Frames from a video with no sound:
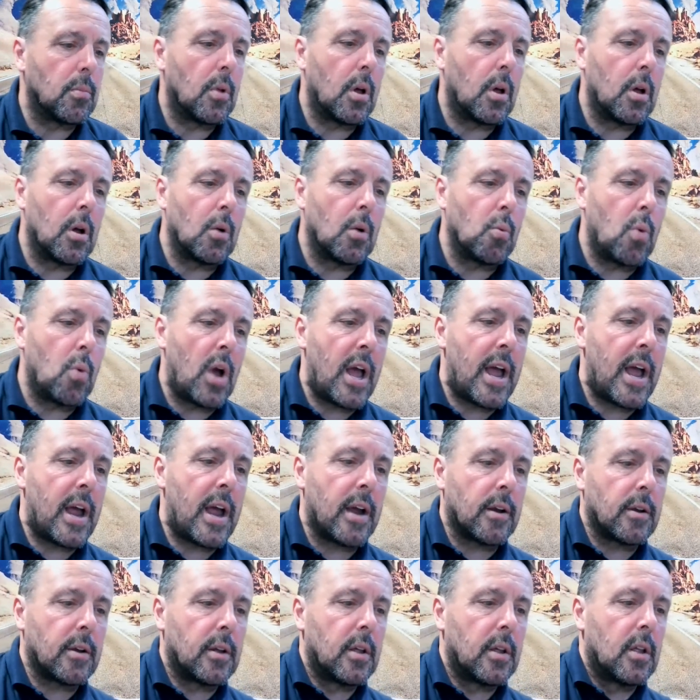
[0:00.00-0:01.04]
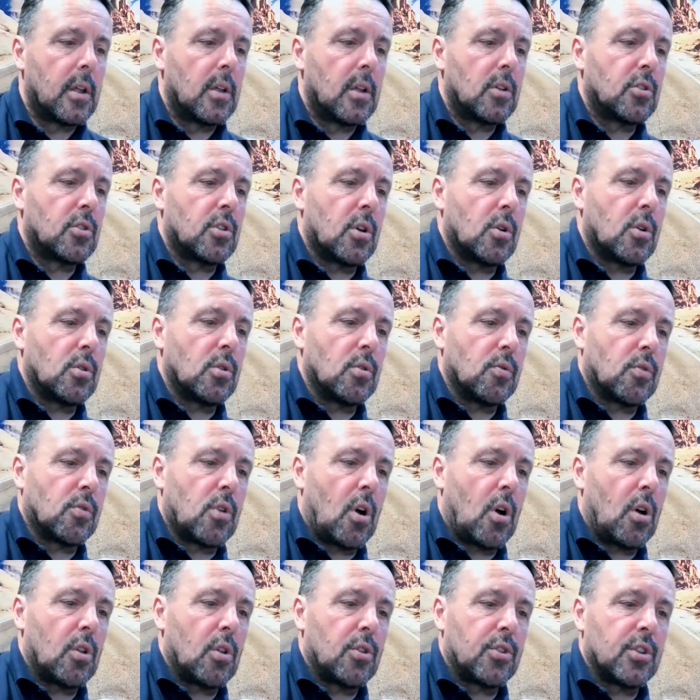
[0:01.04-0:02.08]
aware. So you've
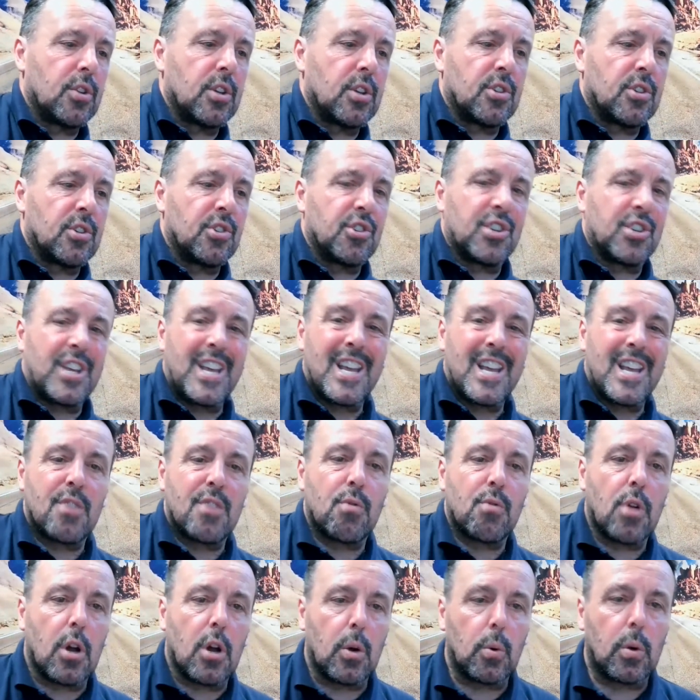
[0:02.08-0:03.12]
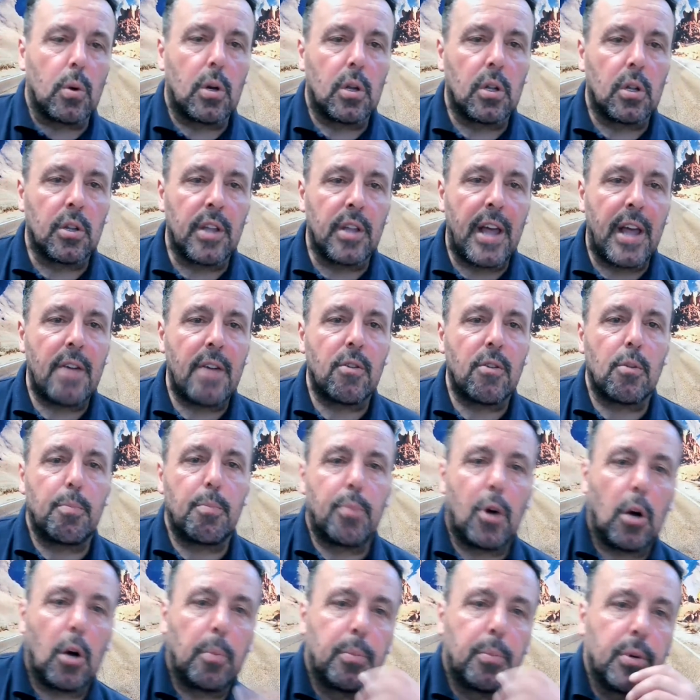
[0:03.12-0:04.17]
got the Zero. They're a
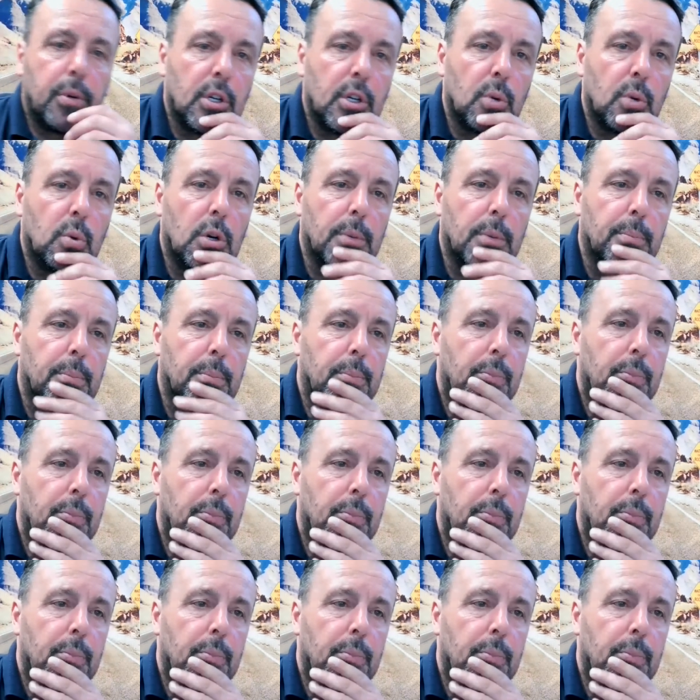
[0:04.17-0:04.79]
popular one